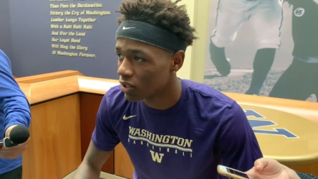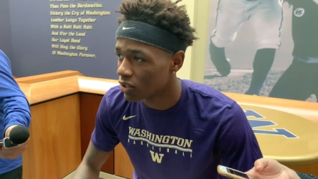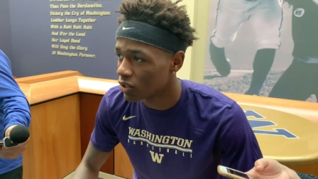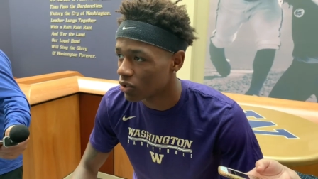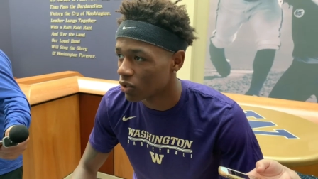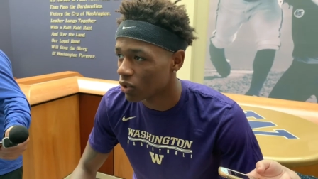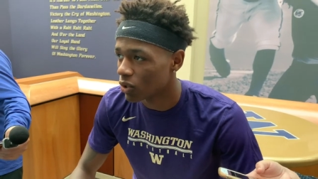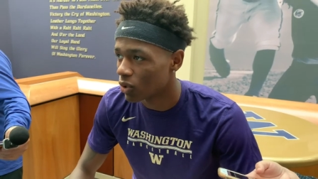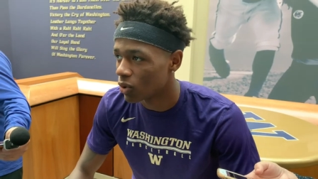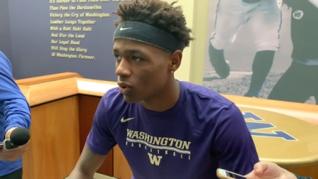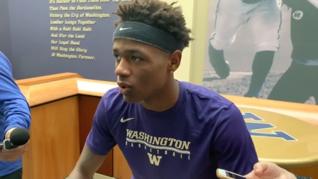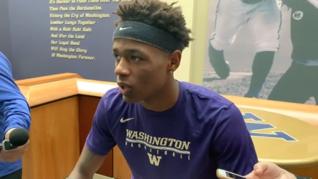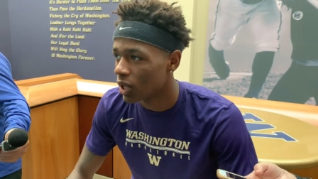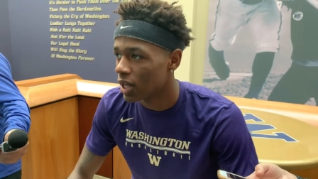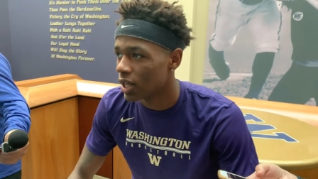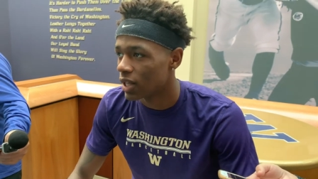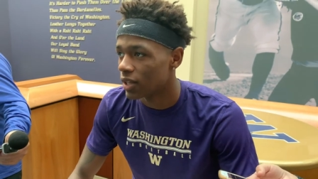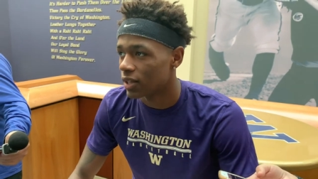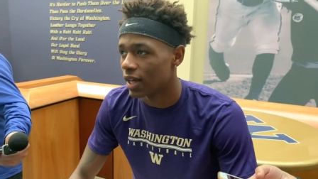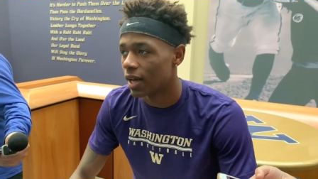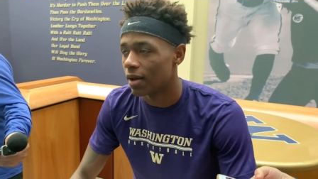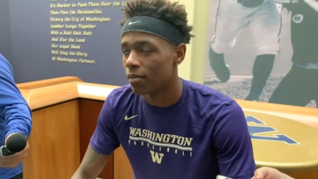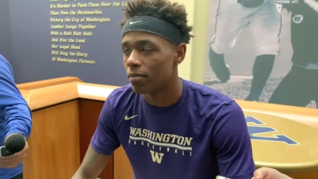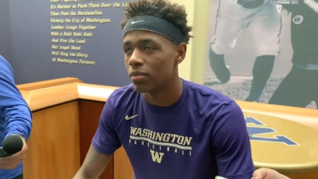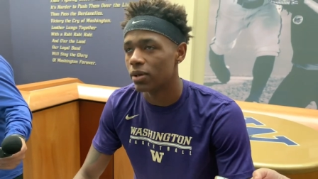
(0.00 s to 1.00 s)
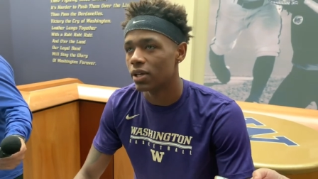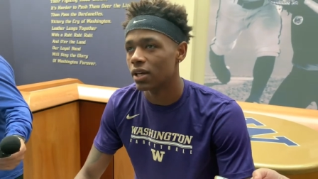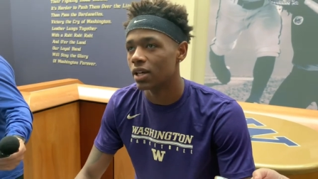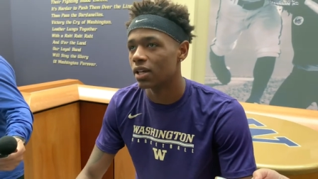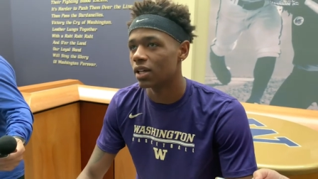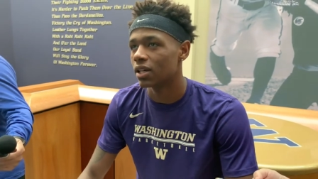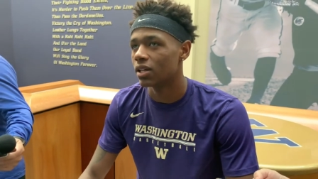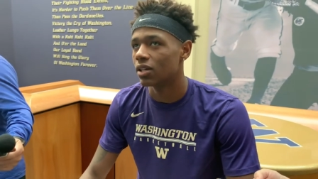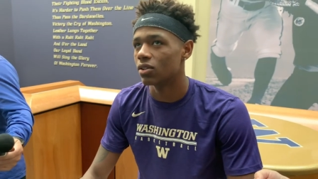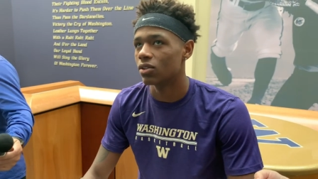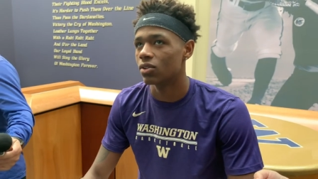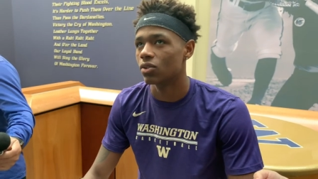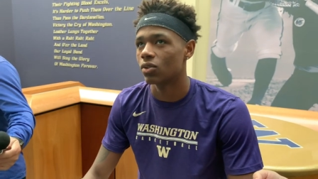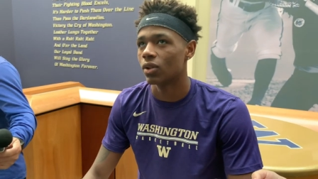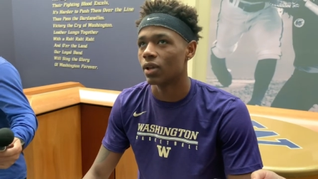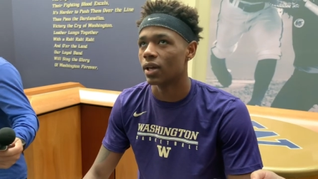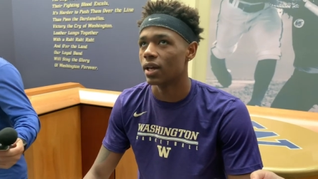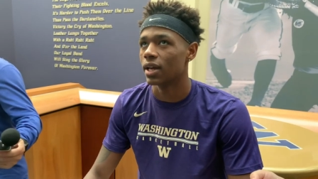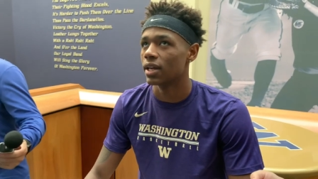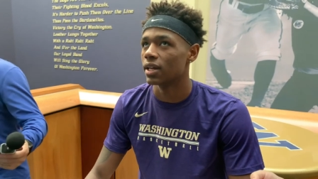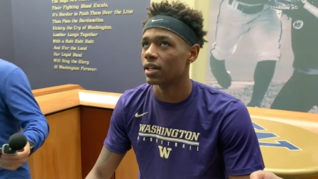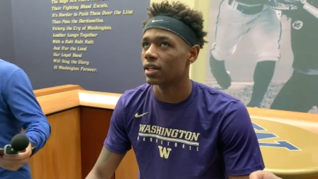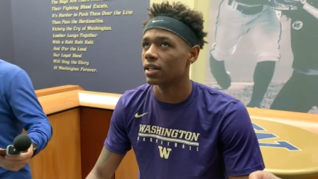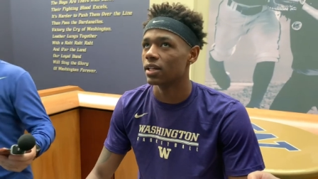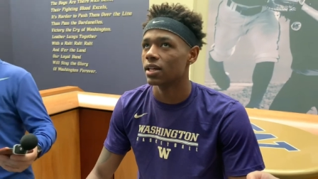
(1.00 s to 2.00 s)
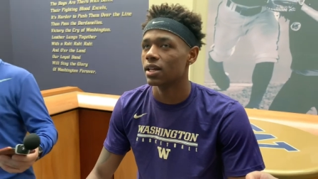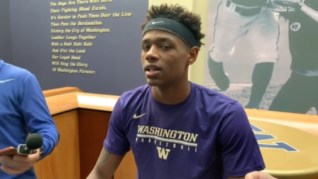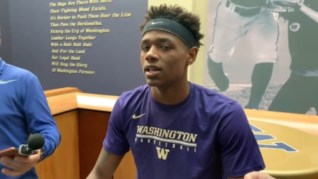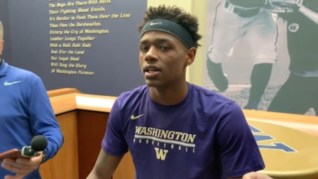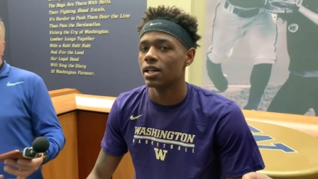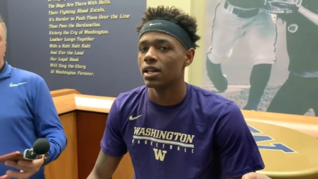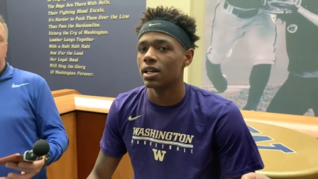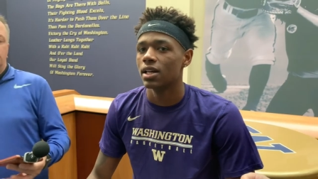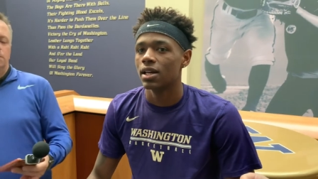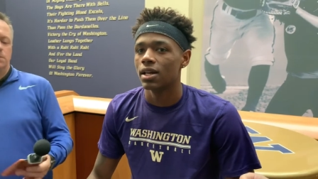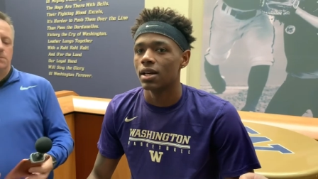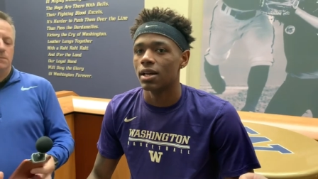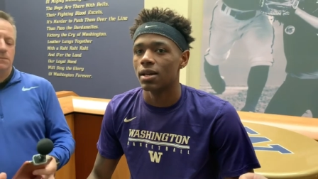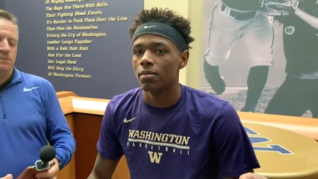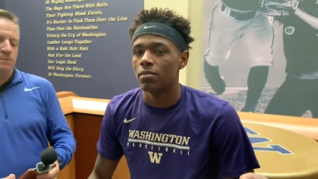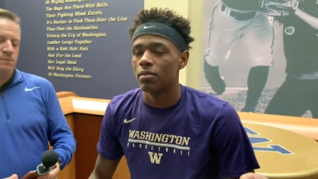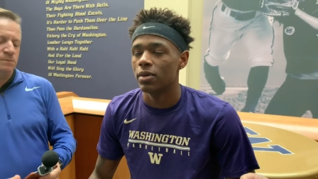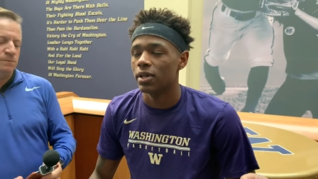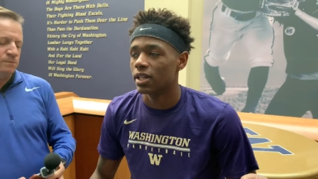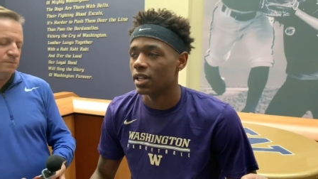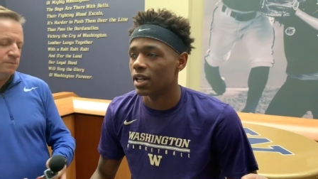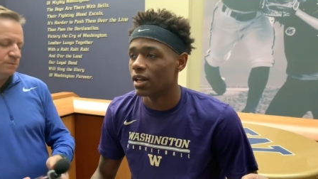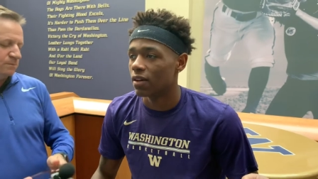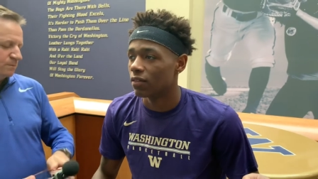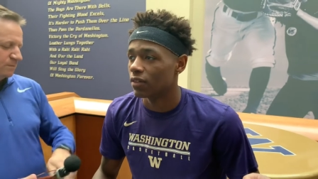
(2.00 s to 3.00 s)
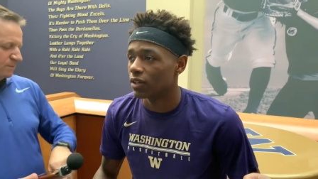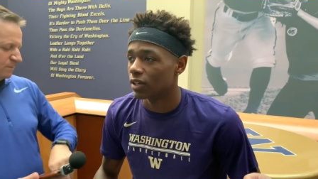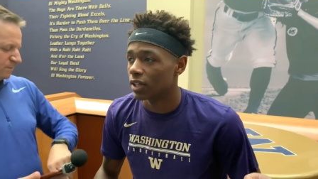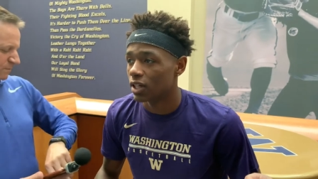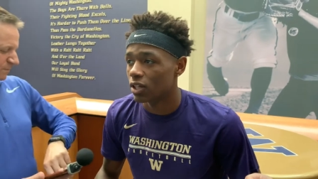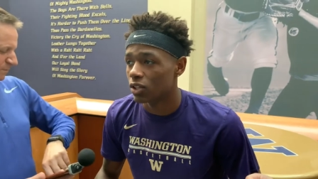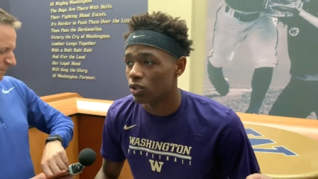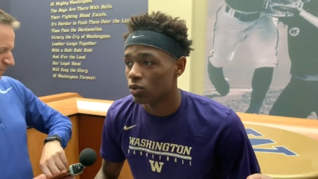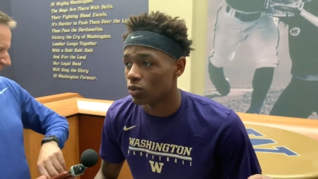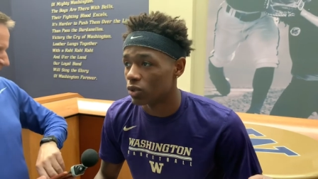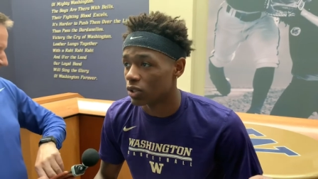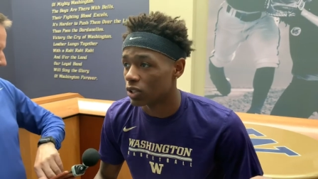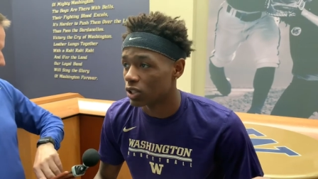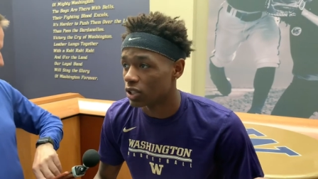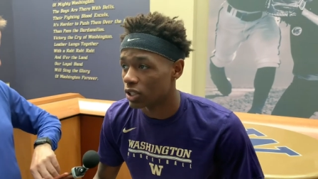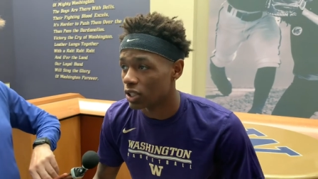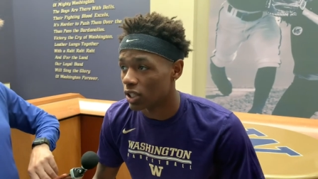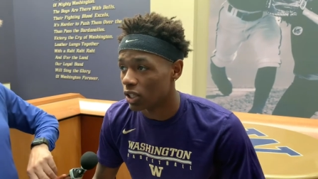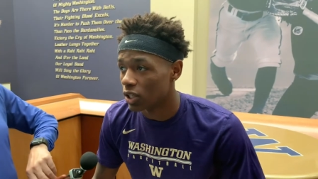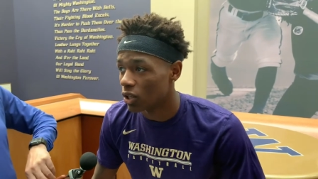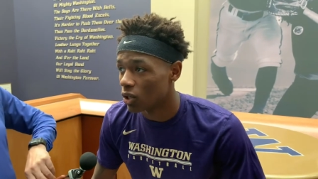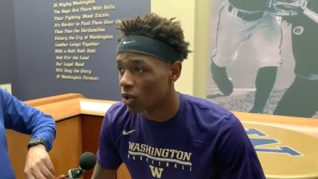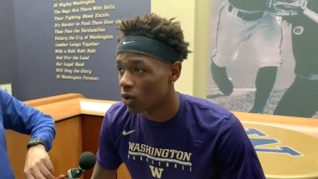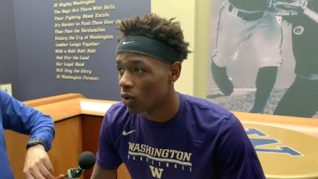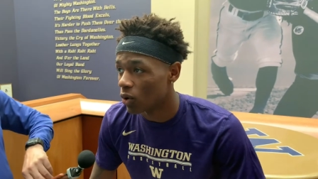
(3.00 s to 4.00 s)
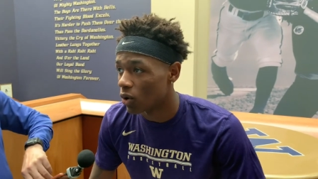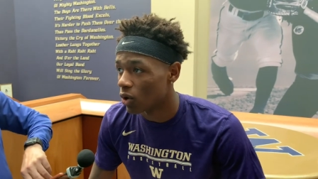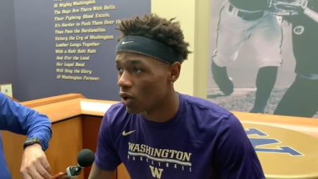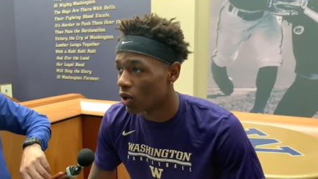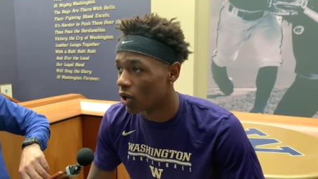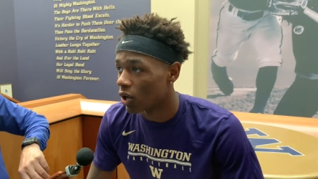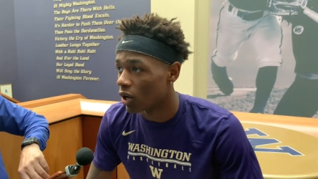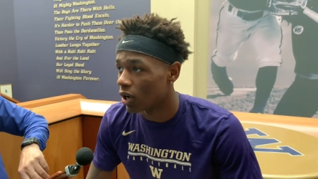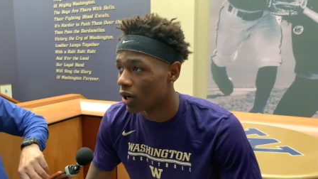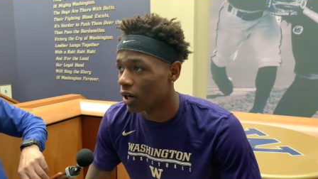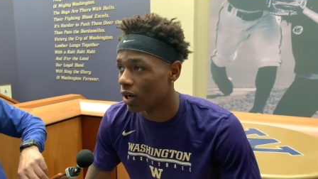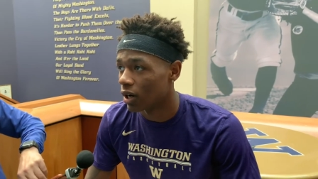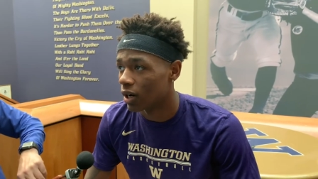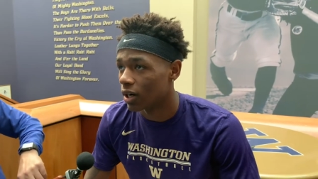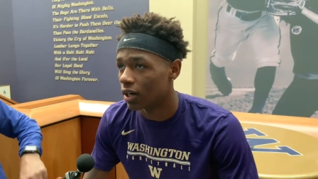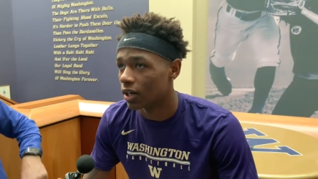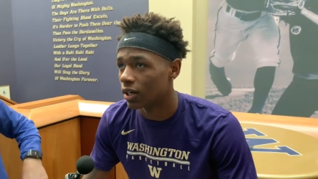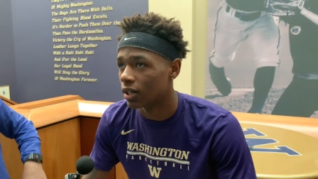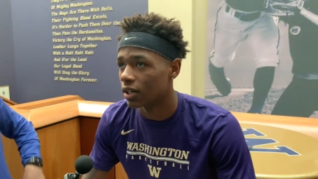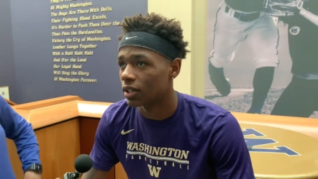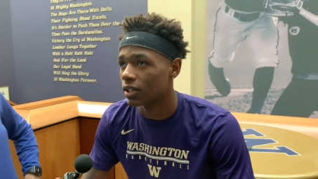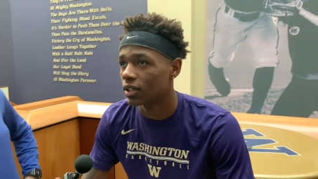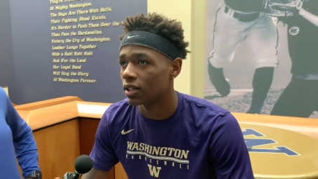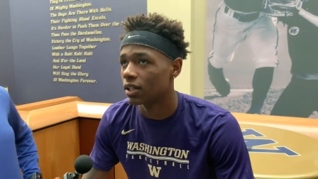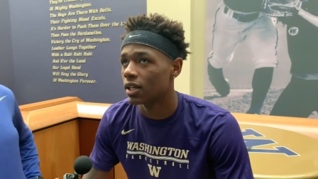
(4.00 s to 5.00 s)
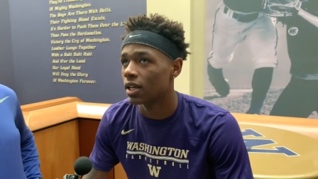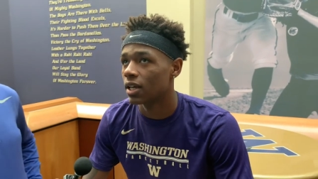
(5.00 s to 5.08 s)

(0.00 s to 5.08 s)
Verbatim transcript: So that being either like being able to get to a steal or uh,